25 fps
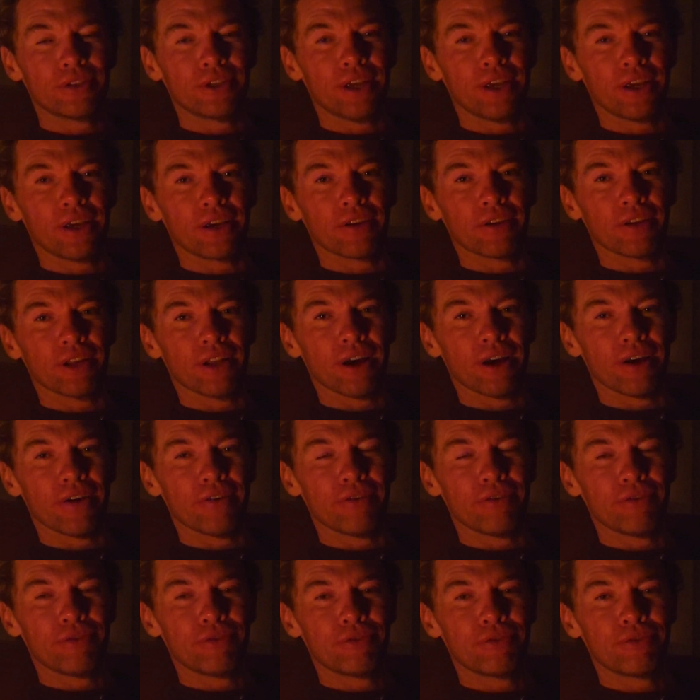take at life,
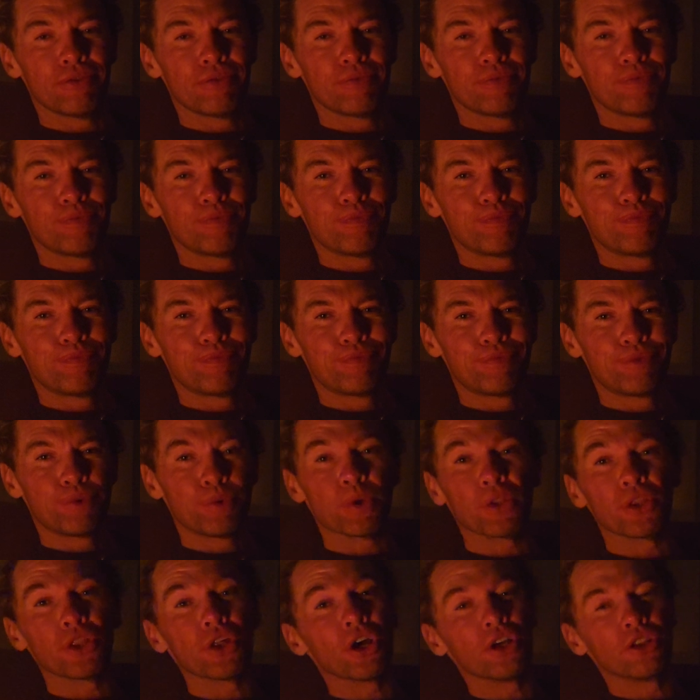
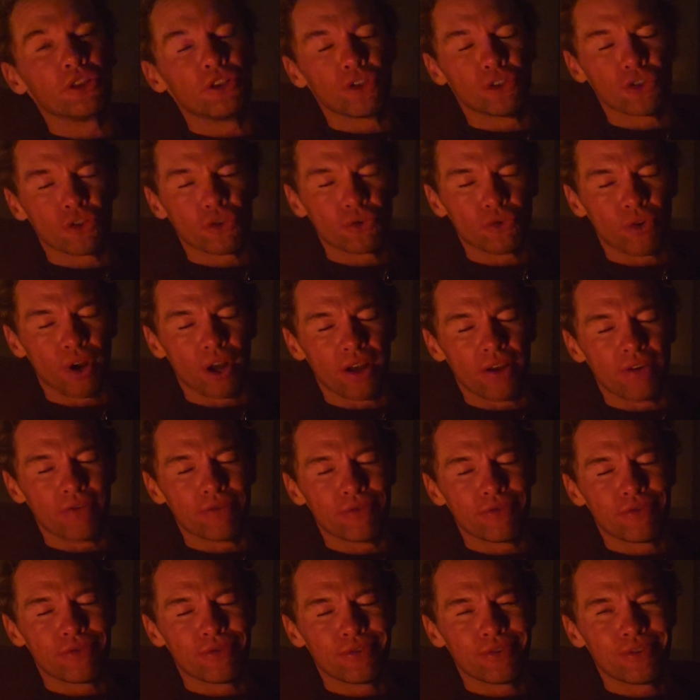without the
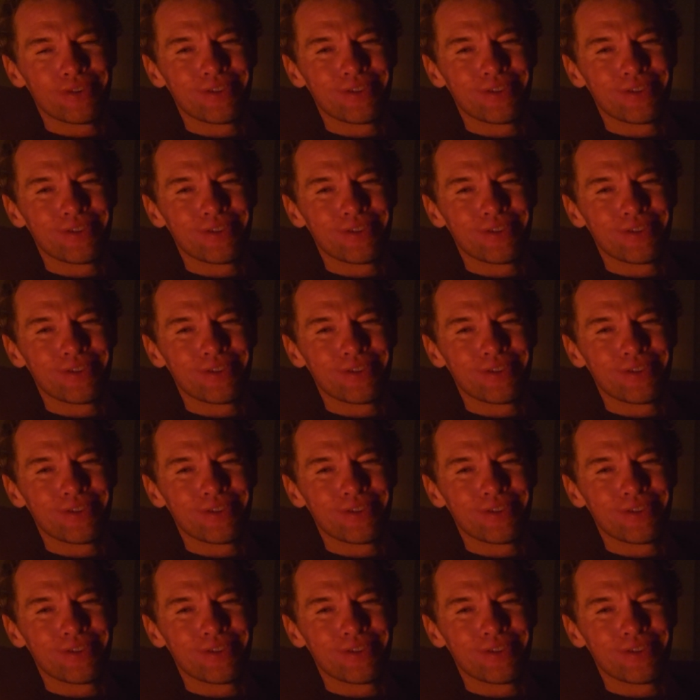strife.